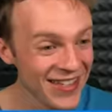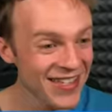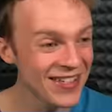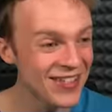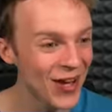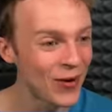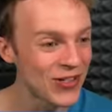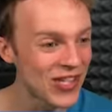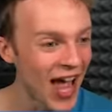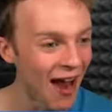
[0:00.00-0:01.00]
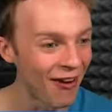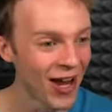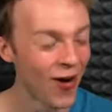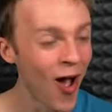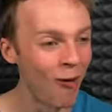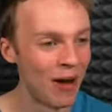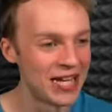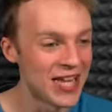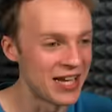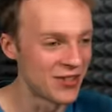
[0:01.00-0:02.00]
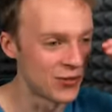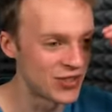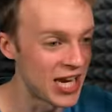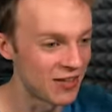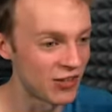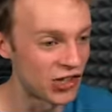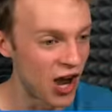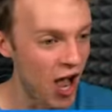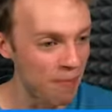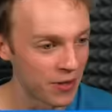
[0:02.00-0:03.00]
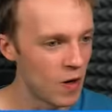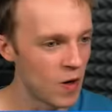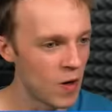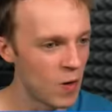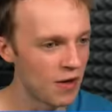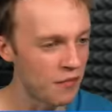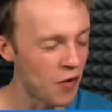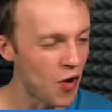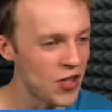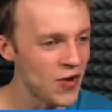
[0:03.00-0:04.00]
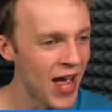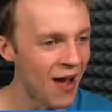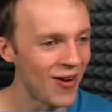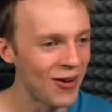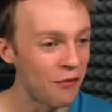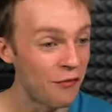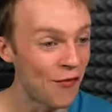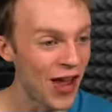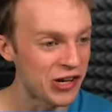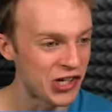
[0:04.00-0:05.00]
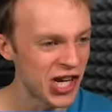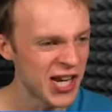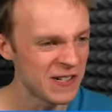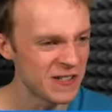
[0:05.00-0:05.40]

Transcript: This is so scary. Oh, my days, those teeth are sharp. Oh, I've got you now, little fish.